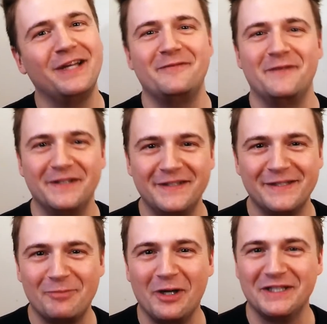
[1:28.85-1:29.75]
that funded
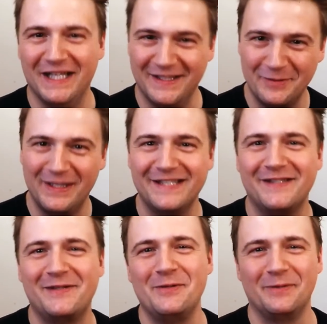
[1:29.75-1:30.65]
this project. So
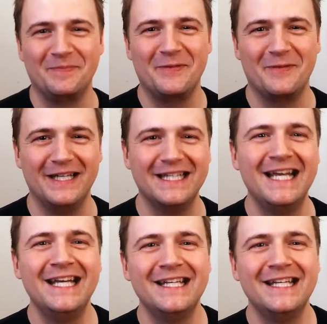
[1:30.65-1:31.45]
that's you, right?